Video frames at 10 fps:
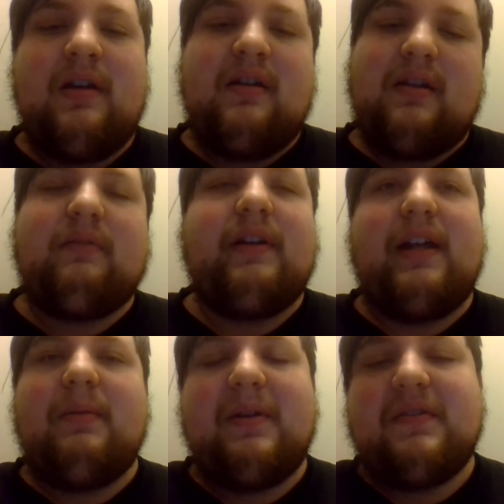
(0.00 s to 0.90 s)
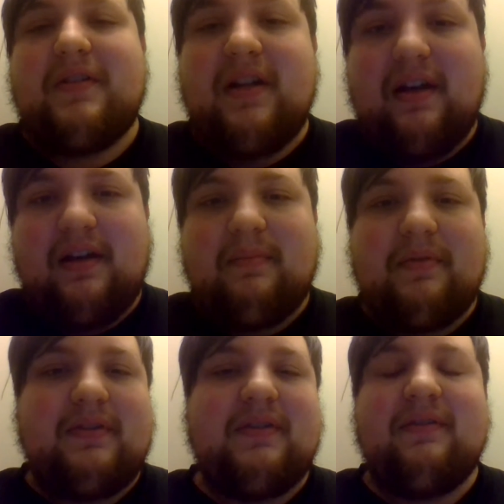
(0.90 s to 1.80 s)
not really enemies today,
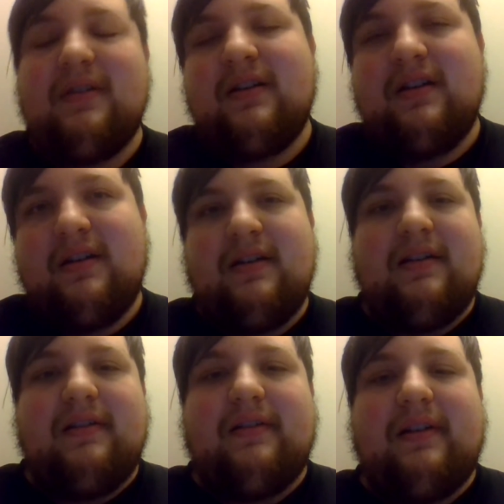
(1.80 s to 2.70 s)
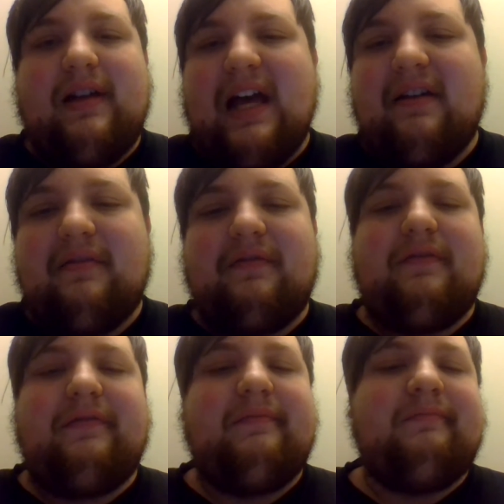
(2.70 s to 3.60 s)
but
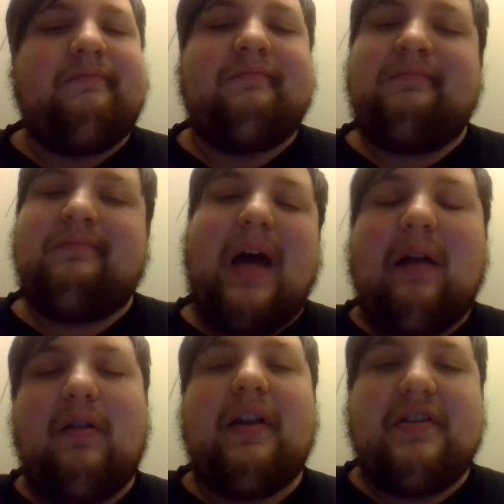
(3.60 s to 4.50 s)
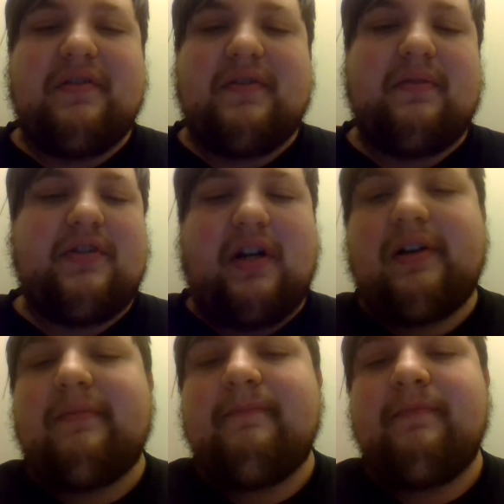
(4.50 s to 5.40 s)
have bad relations with
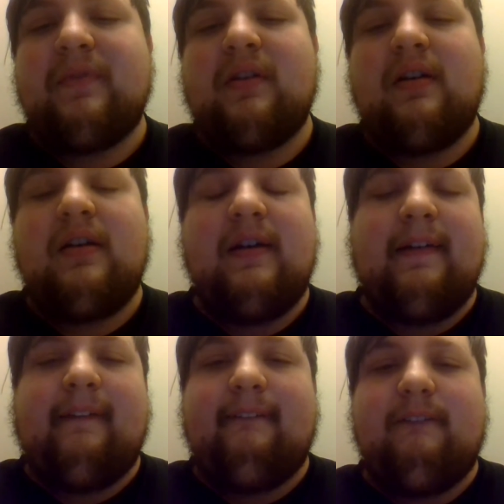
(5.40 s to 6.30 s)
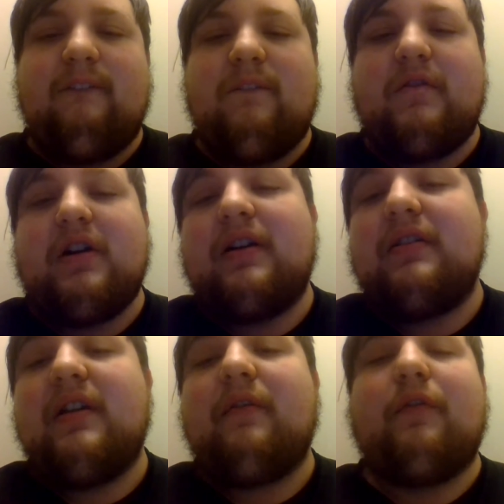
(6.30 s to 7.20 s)
China. China
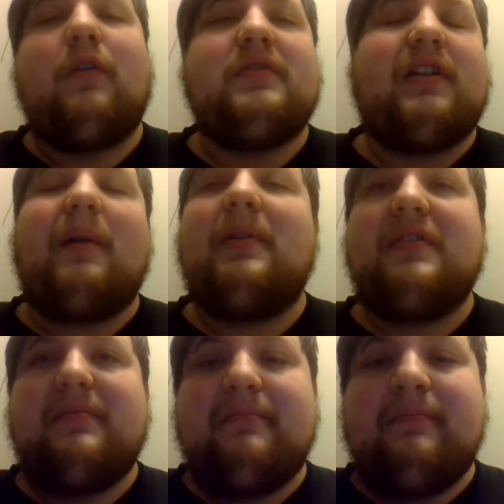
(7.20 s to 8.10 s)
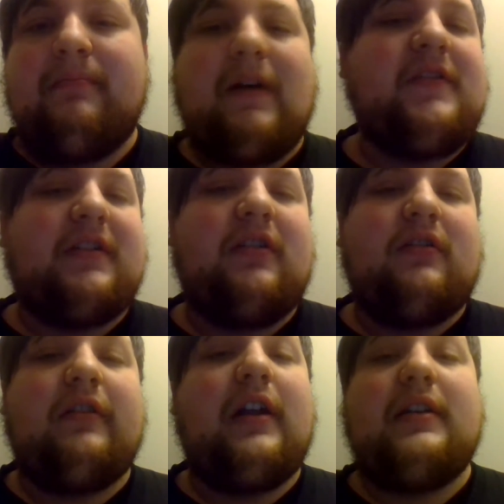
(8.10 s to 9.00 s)
never falls to communism. Mao
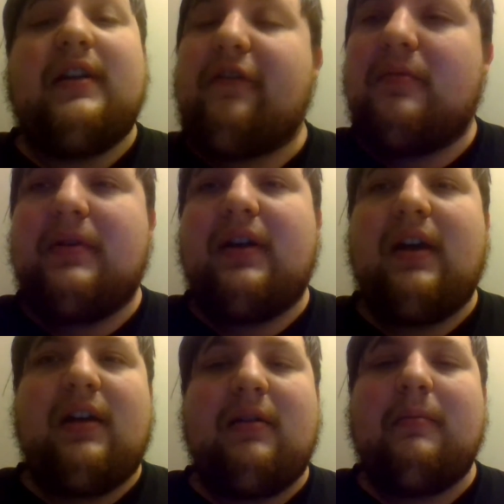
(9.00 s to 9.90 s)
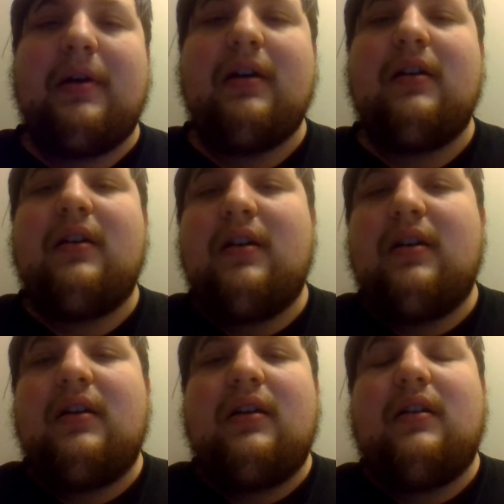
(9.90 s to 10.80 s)
Zedong never became
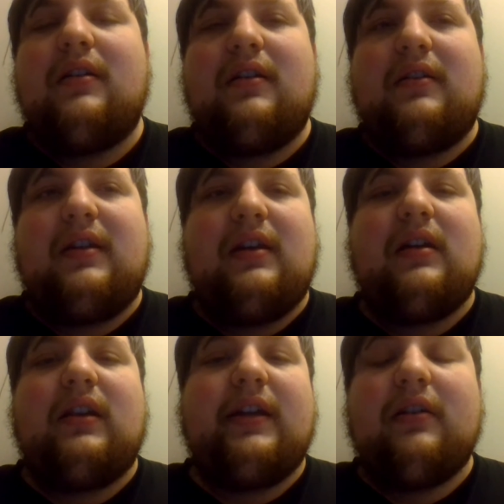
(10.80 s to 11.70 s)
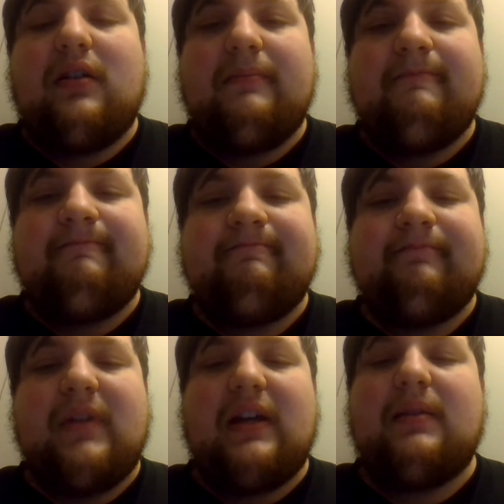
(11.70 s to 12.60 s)
the leader
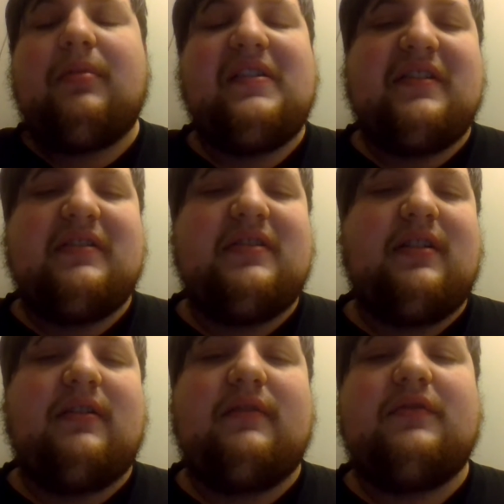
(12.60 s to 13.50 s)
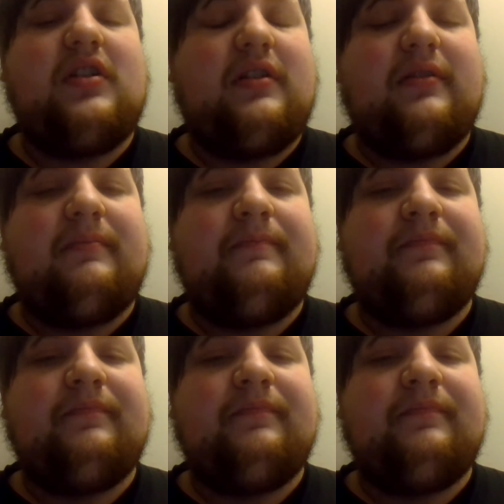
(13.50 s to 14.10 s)
and the president of China.